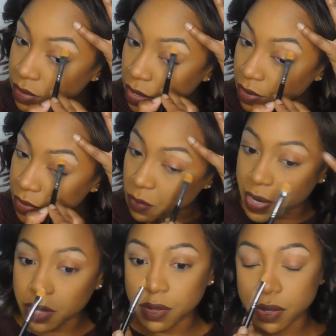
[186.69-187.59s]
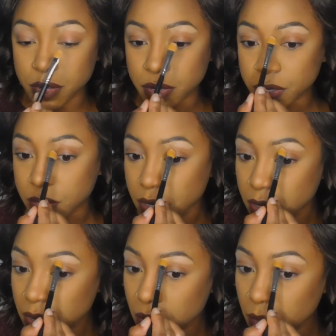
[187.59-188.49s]
I love the way it looked
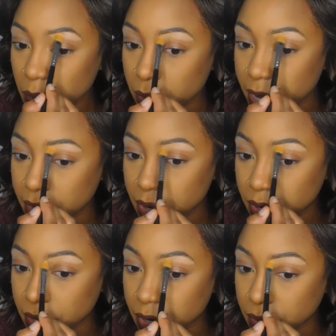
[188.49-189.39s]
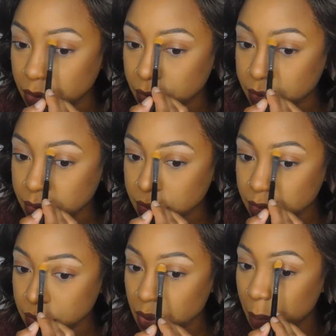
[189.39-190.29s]
when the girls,
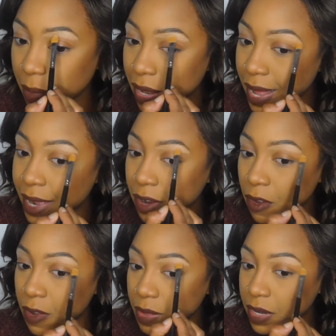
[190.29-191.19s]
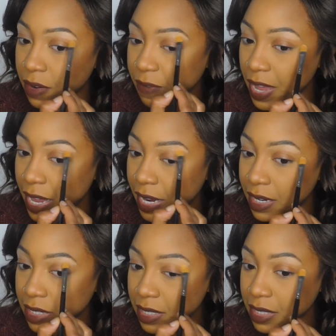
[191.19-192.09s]
you know, applied it on their
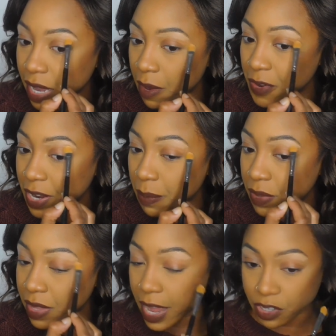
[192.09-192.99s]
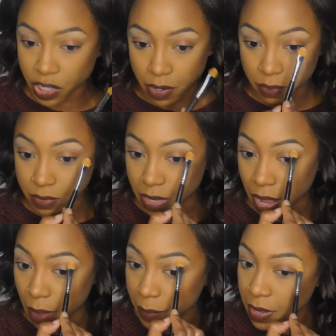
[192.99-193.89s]
face and when they put the eyeshadow on
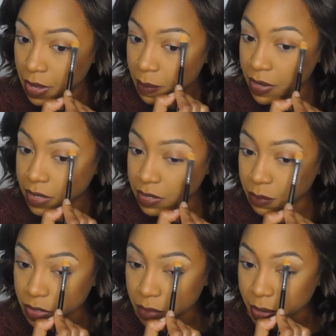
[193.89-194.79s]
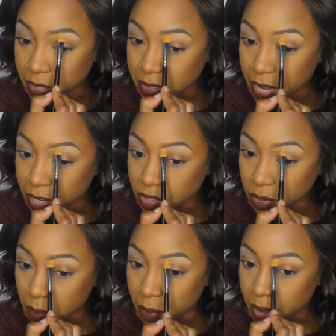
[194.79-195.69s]
top, because it really makes the
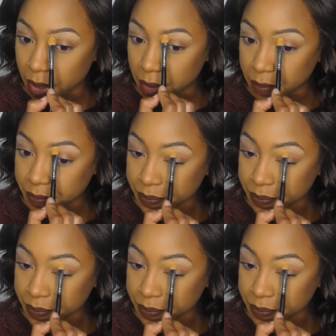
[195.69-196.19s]
eyeshadow pop.